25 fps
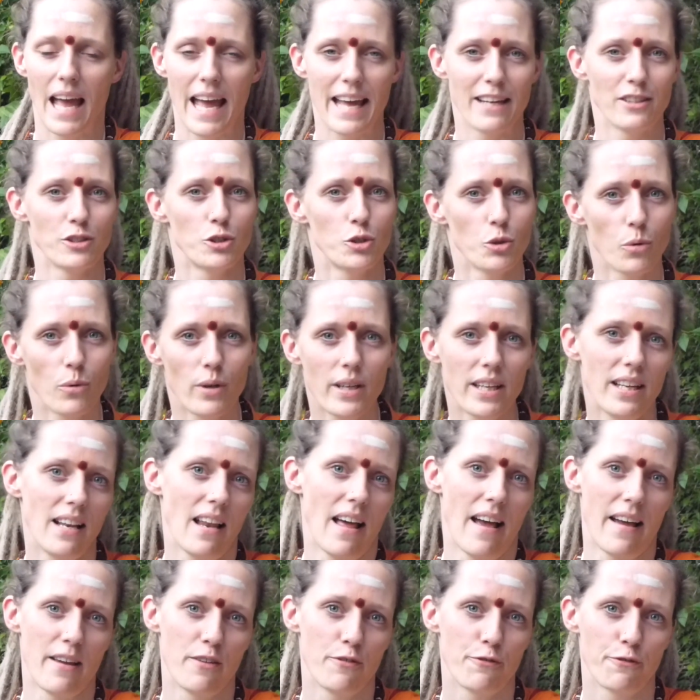enjoy
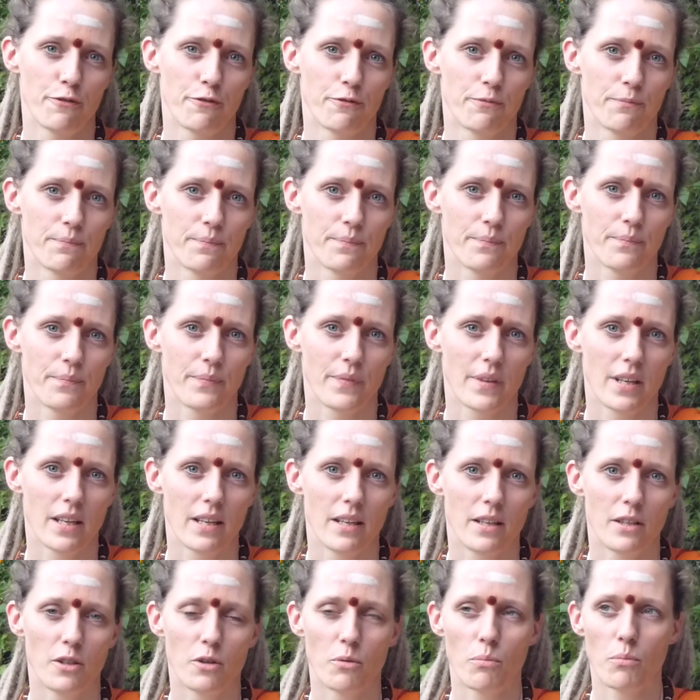life,
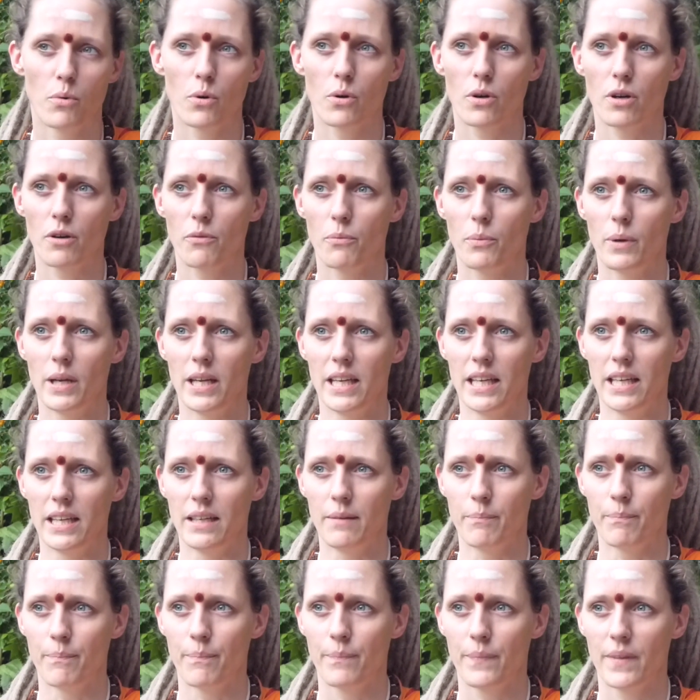the more
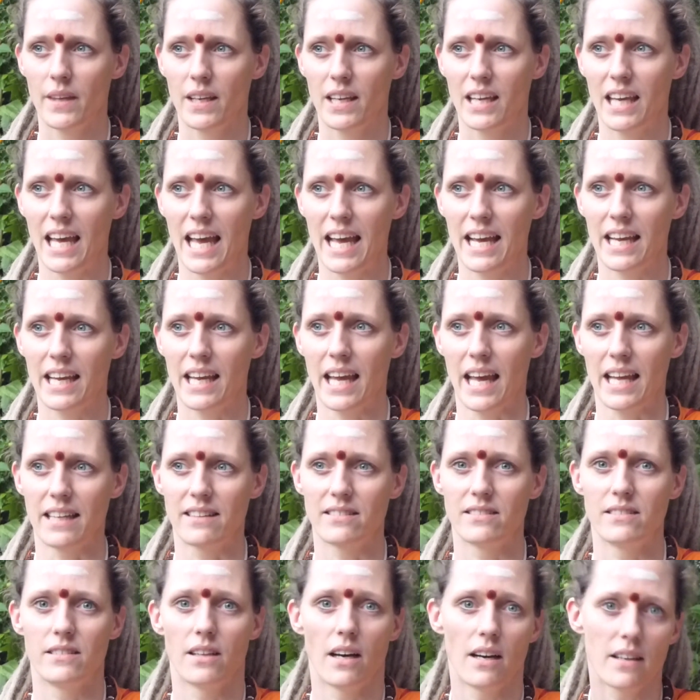we can
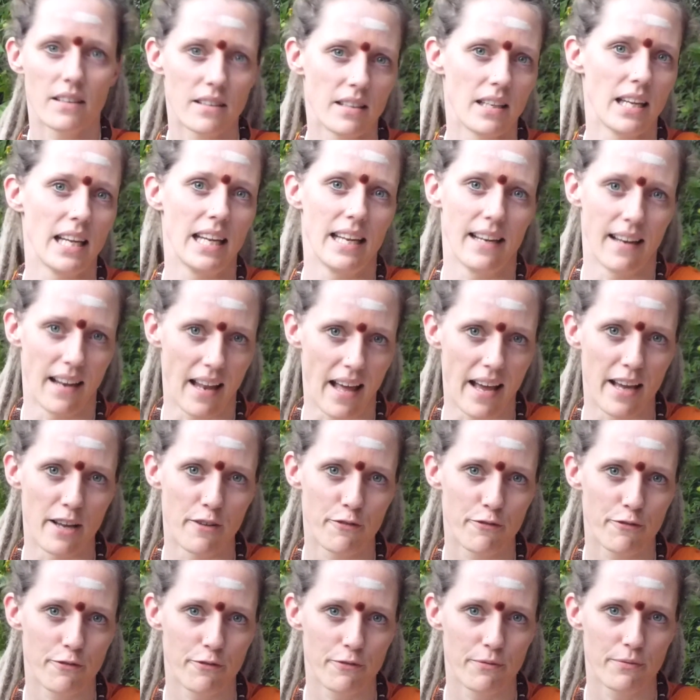get done in
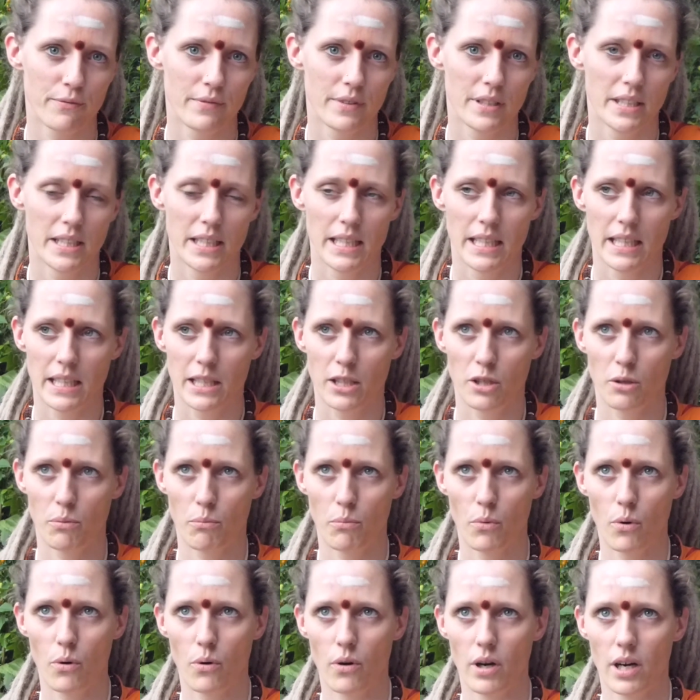life, the
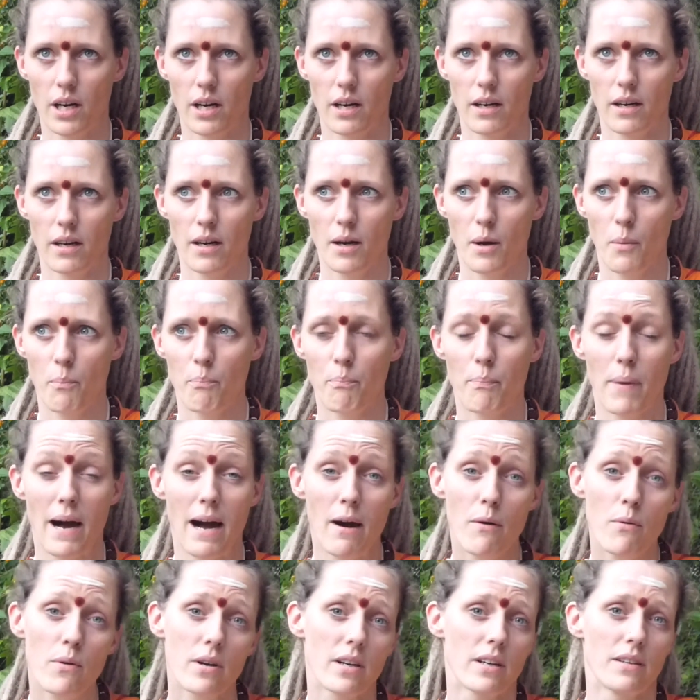more
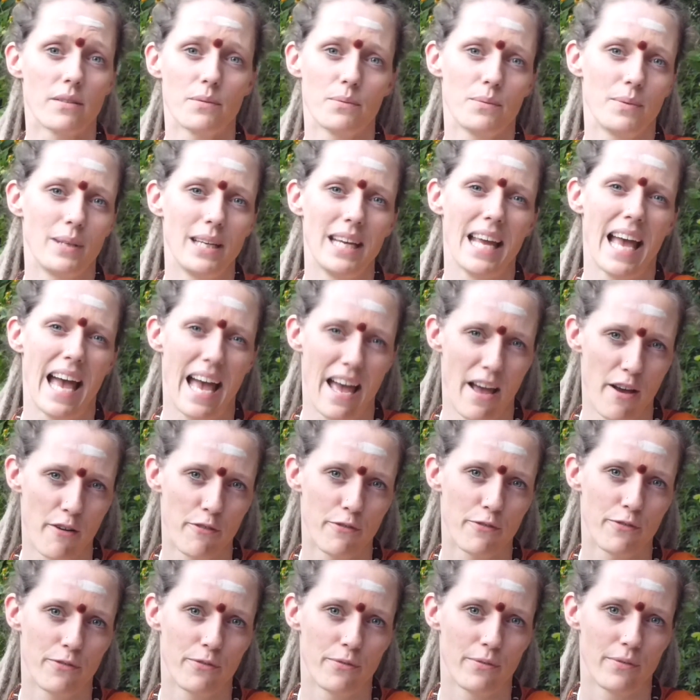power we
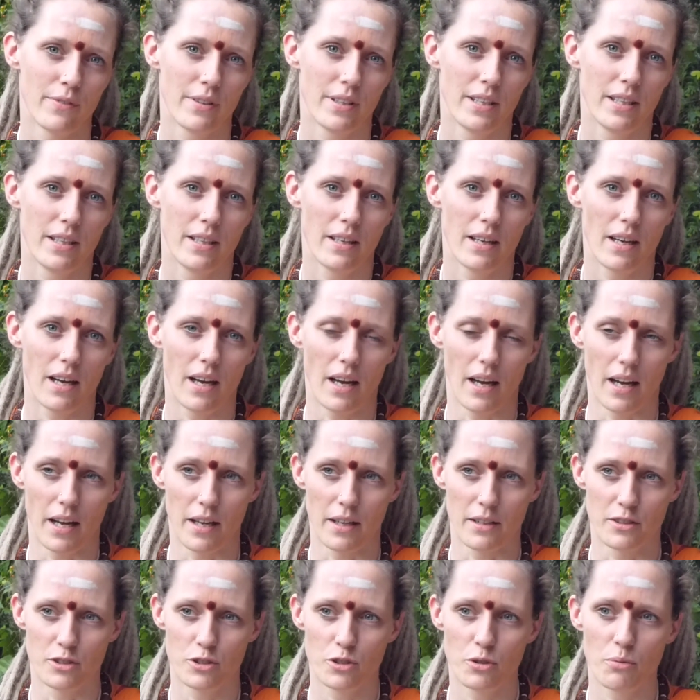have
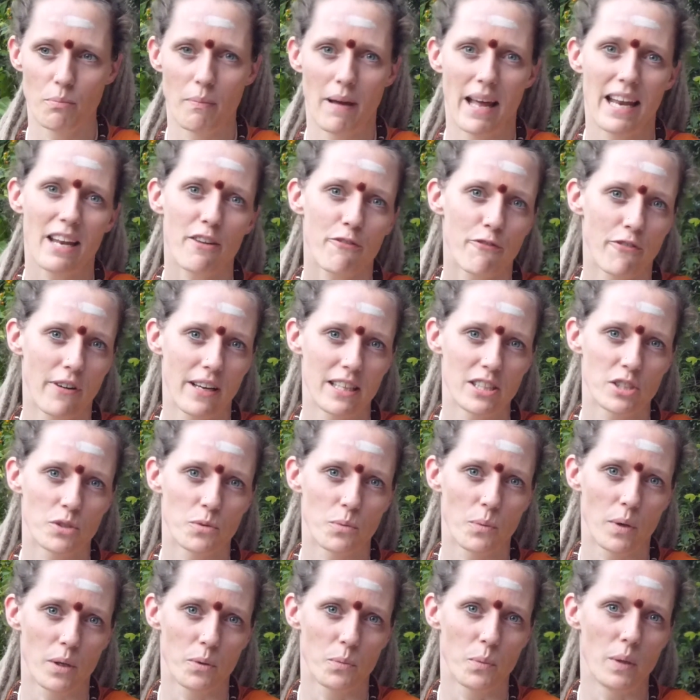to
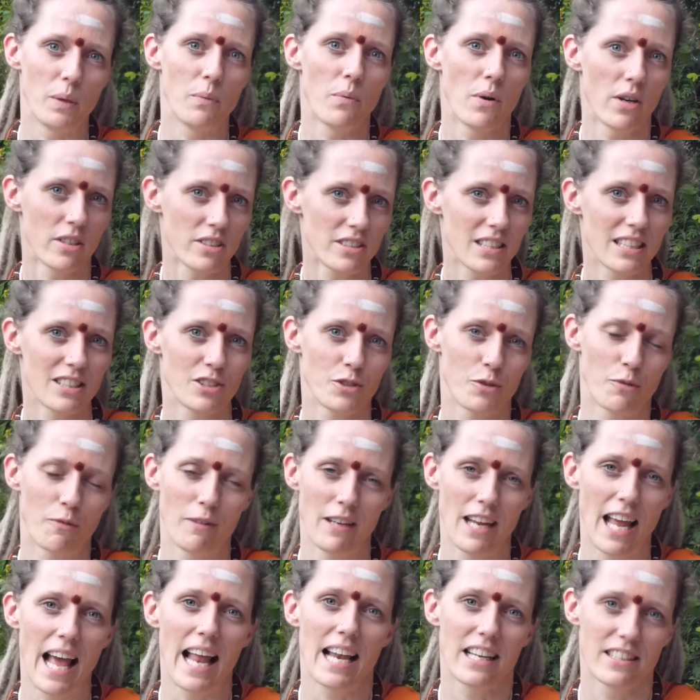manifest what we want as a
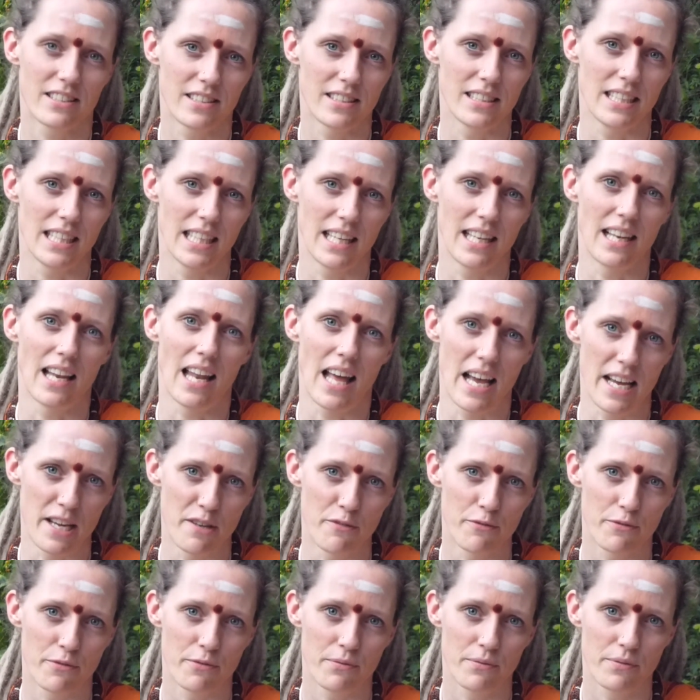reality in
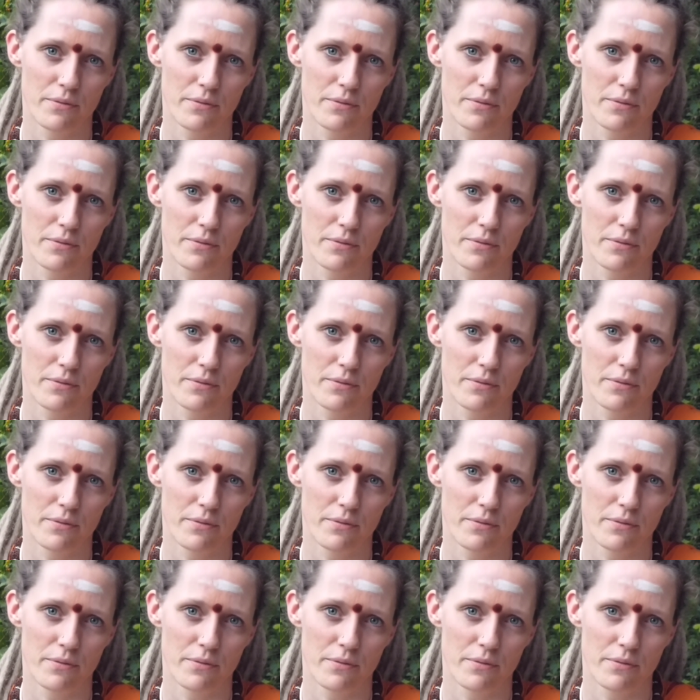life.